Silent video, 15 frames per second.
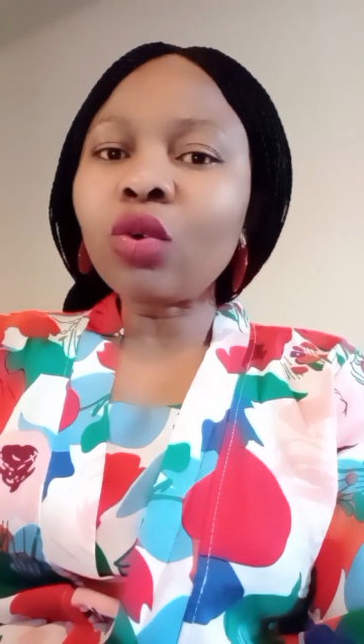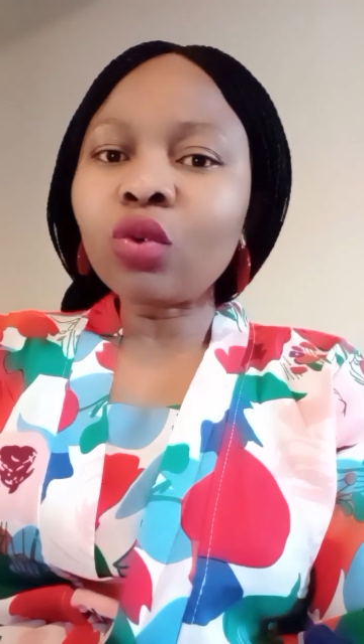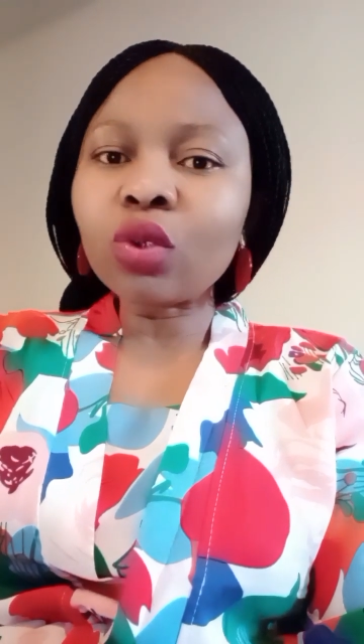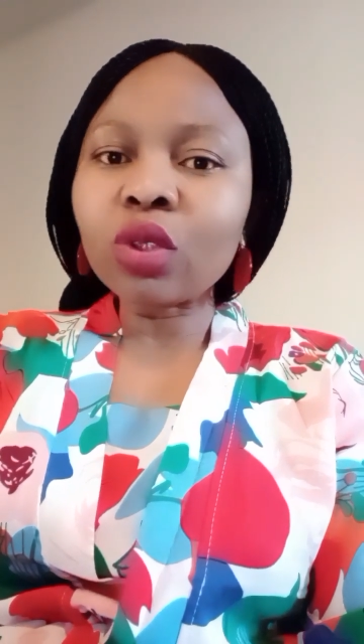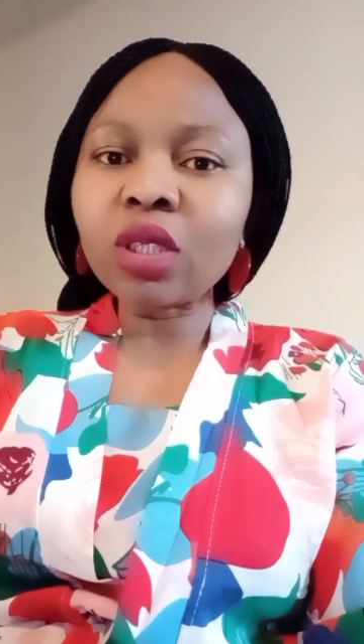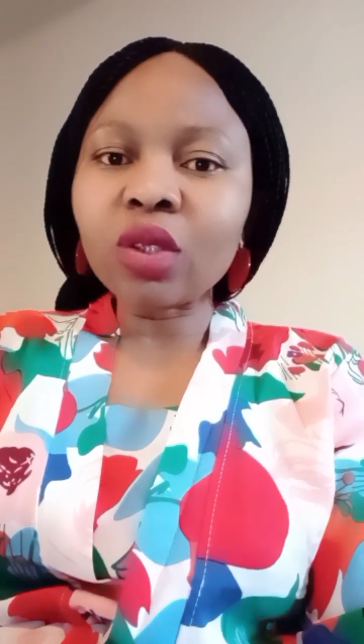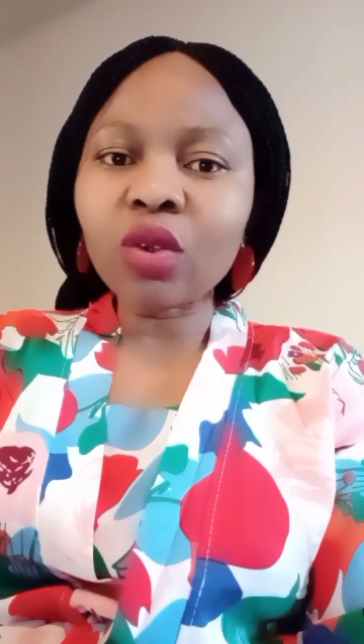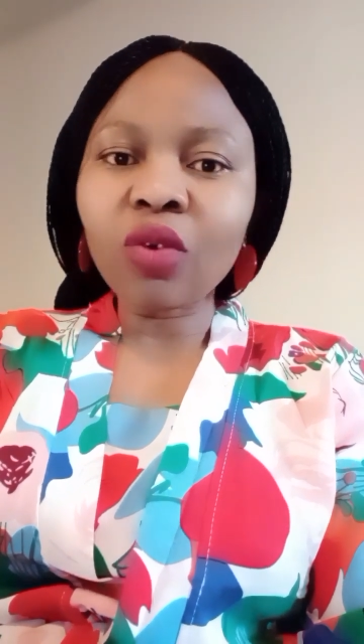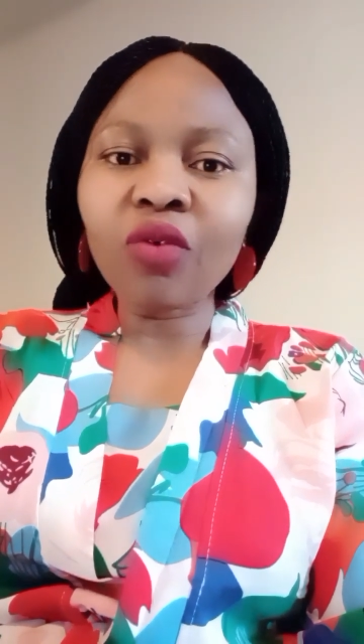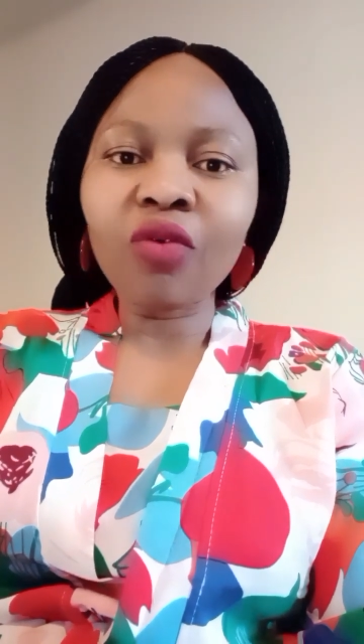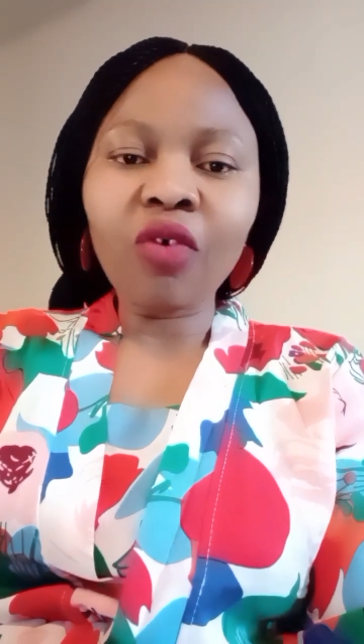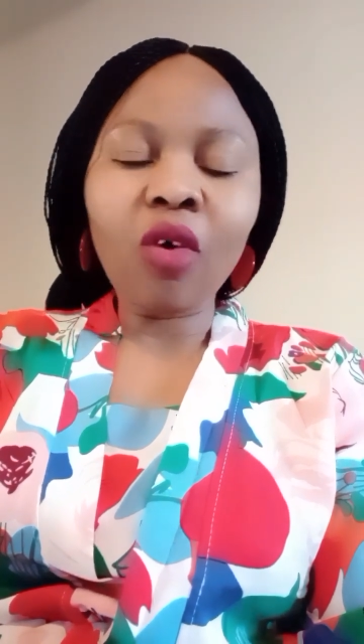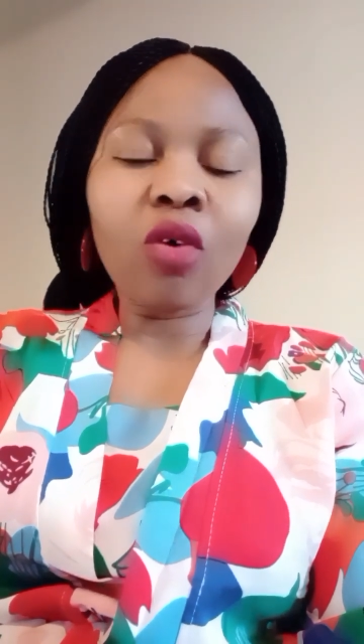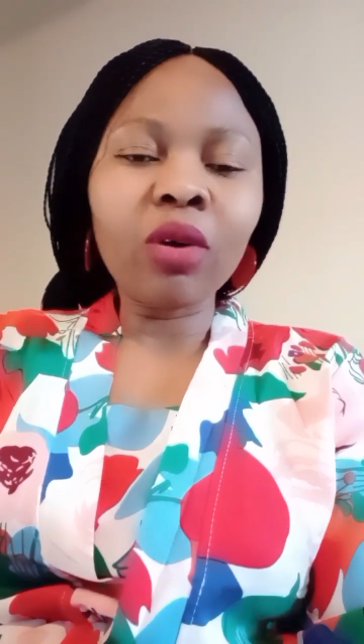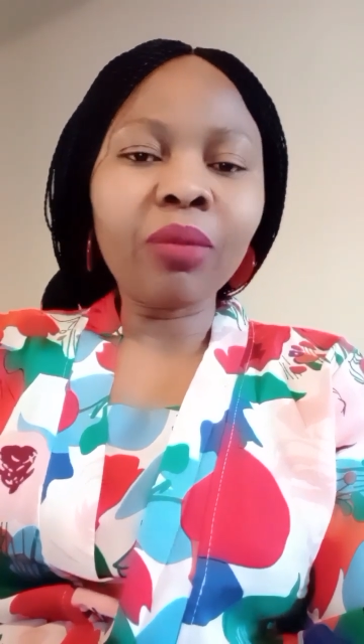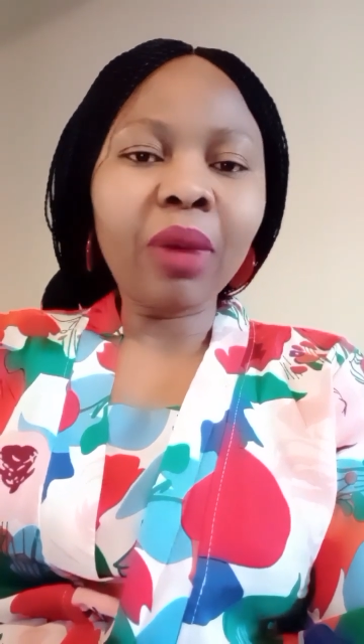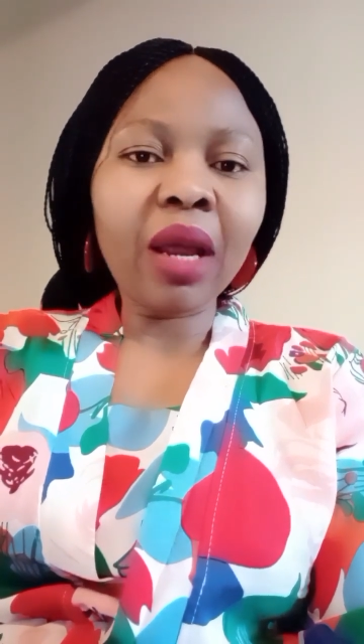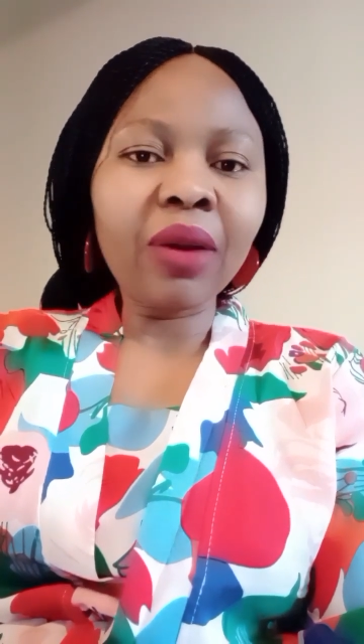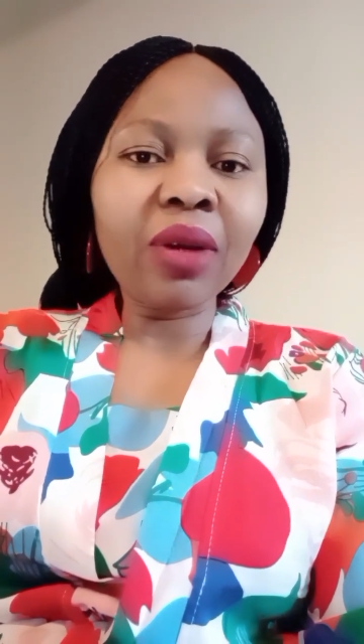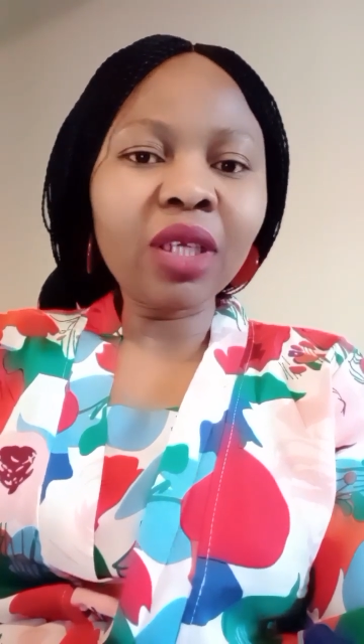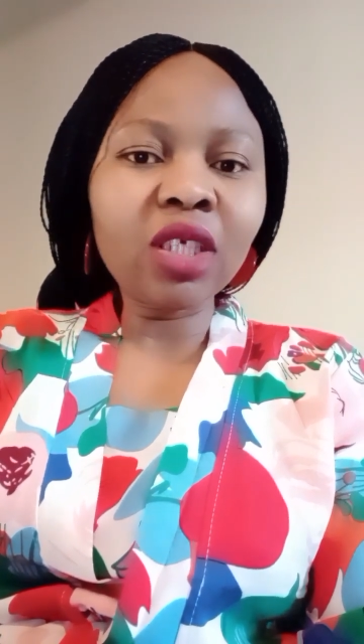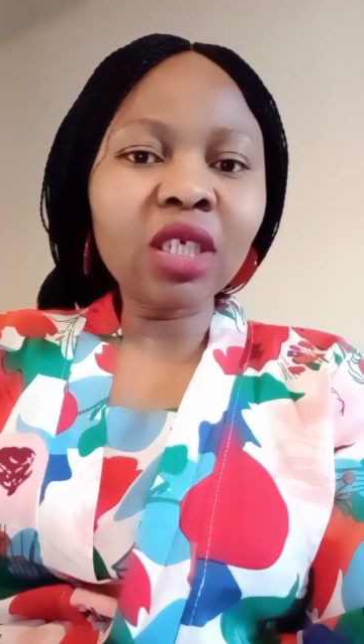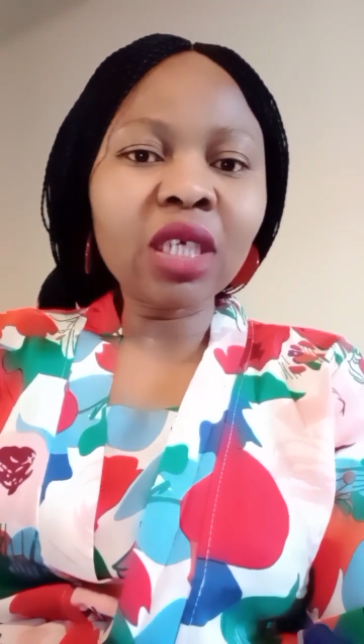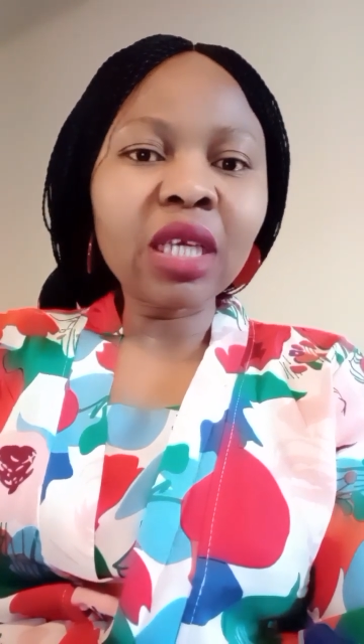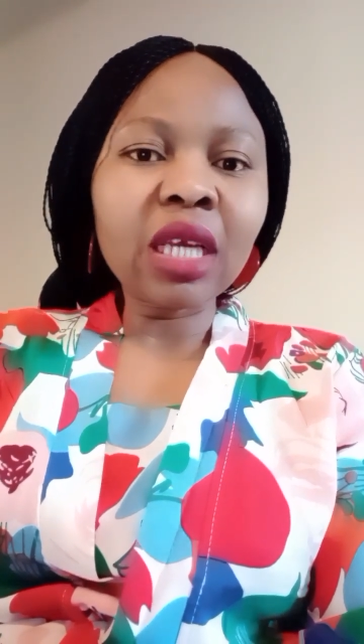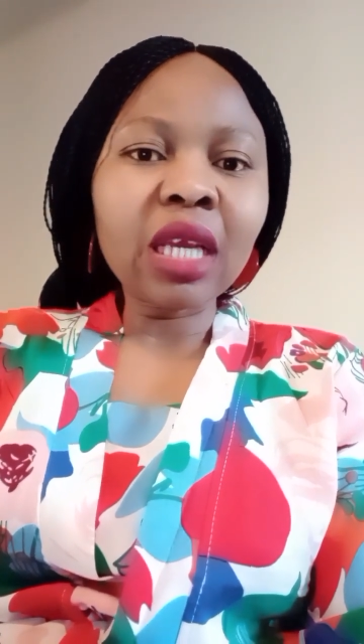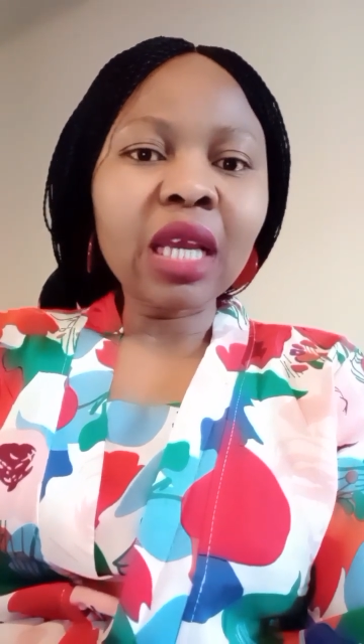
courses on marriage,